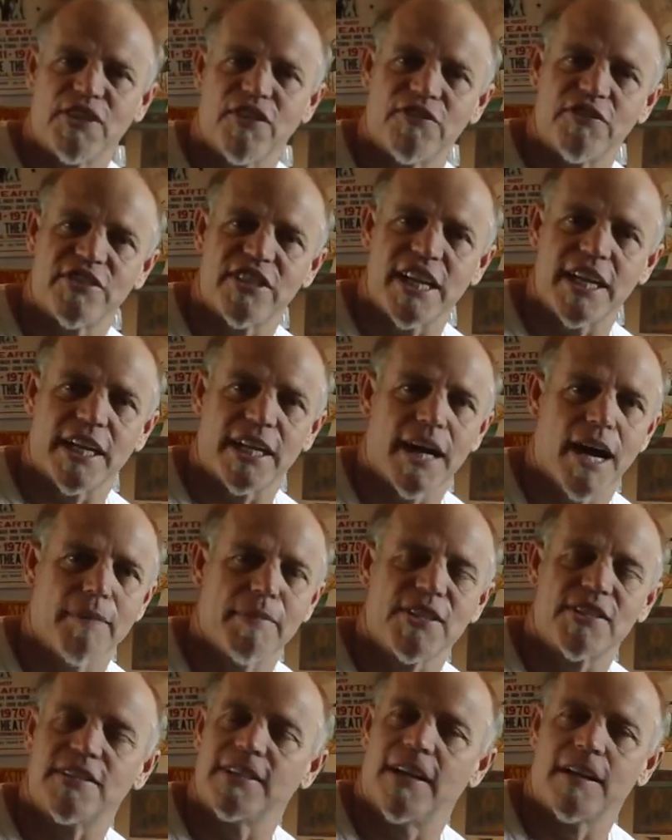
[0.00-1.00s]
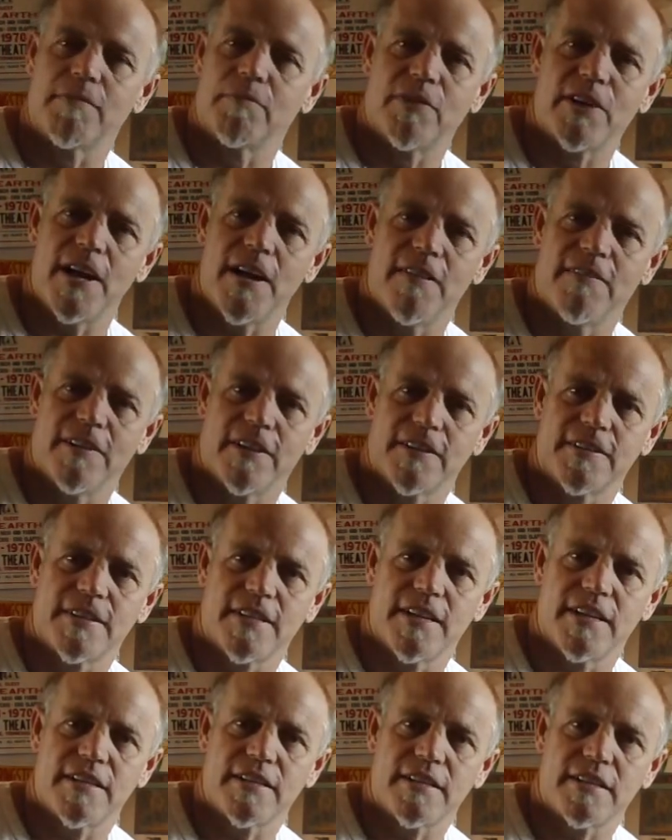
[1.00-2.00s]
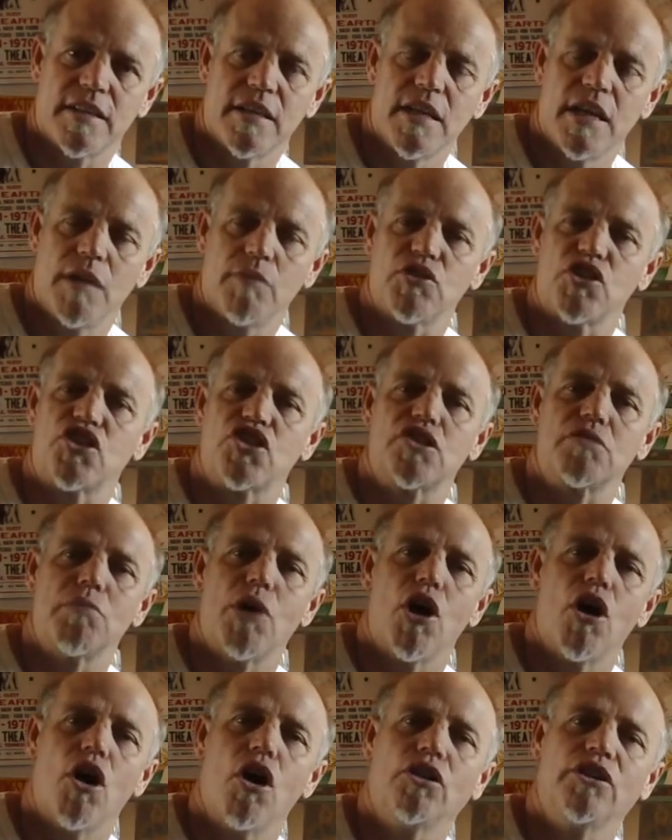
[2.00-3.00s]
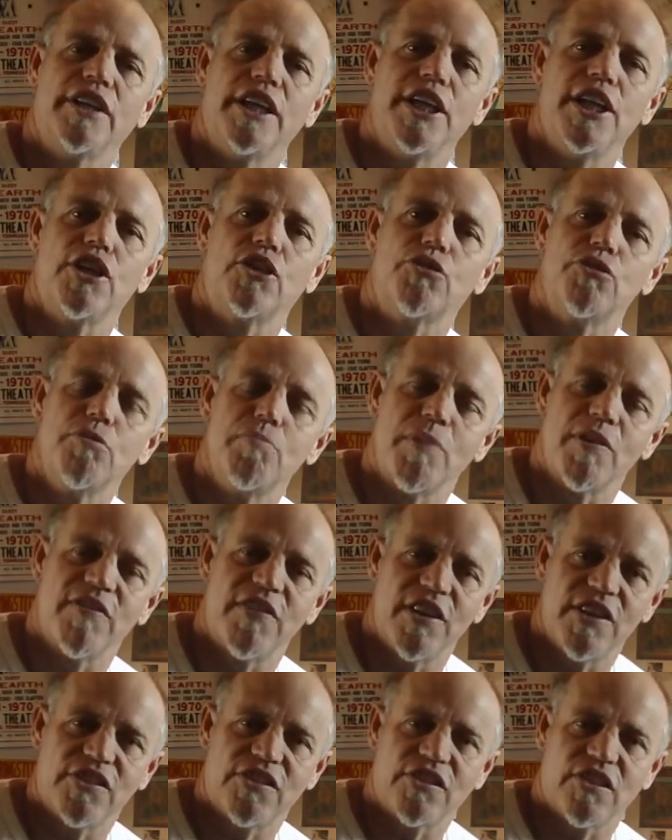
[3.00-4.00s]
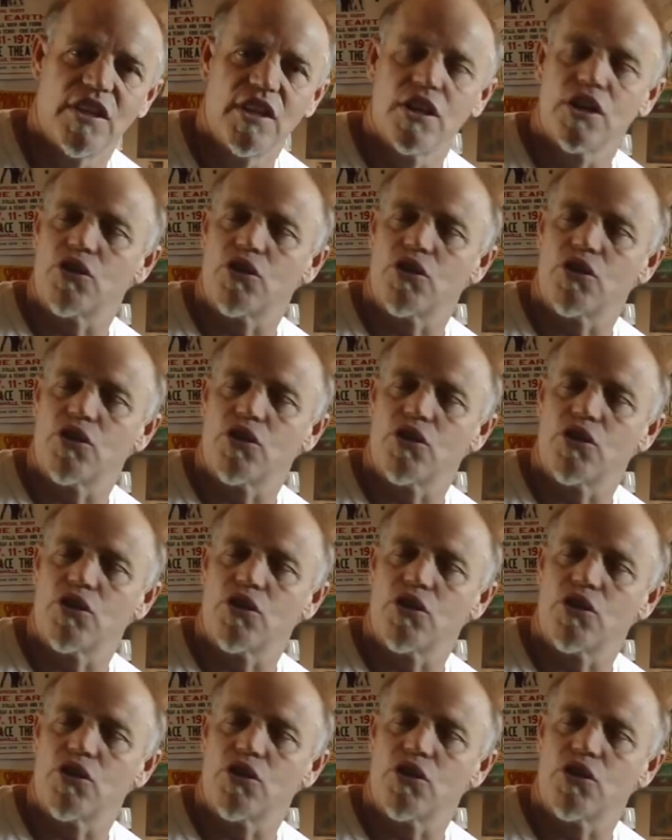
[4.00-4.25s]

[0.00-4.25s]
If it was the economics, none of them would ever exist. It was a small, teeny group of us.